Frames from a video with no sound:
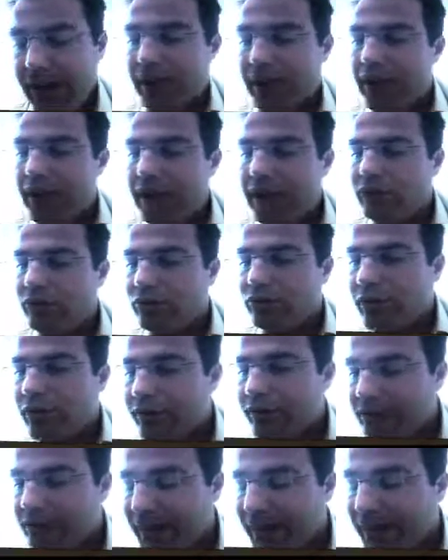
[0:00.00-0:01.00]
They do
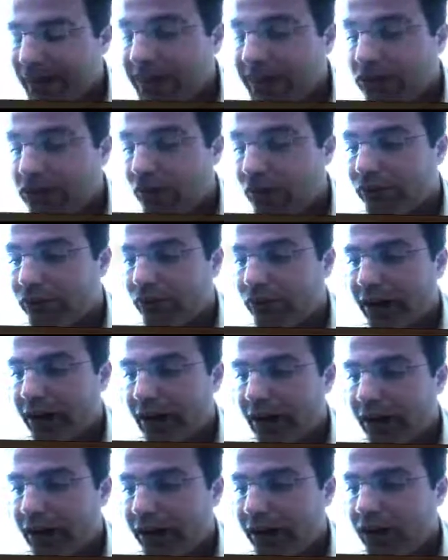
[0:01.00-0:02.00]
a special
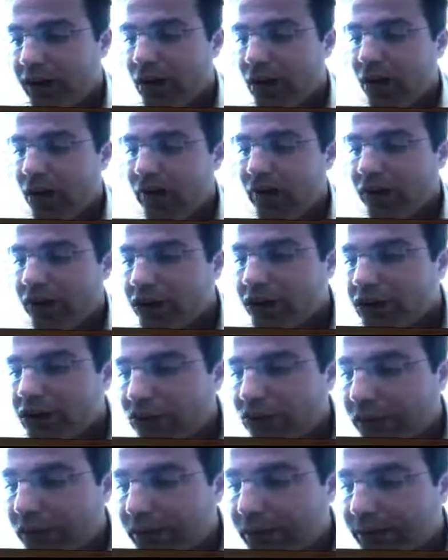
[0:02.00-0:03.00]
software for
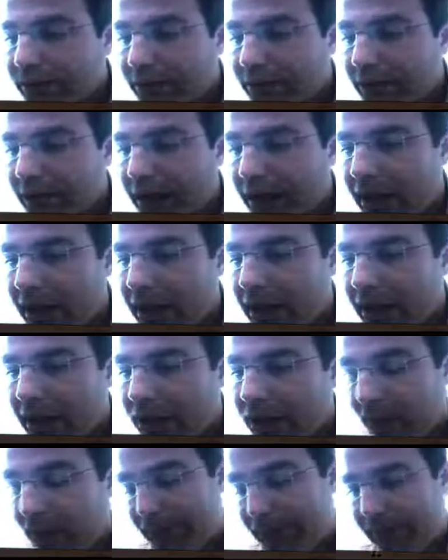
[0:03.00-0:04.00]
insurance
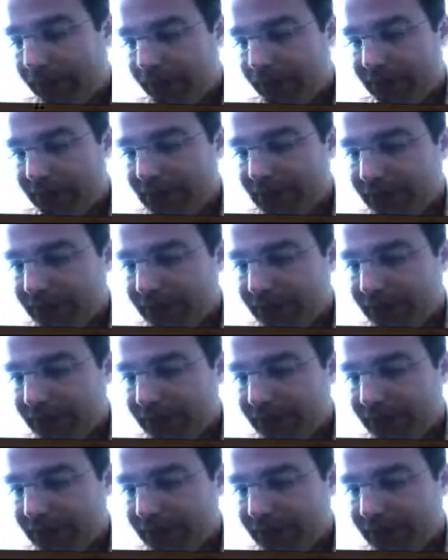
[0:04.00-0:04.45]
companies.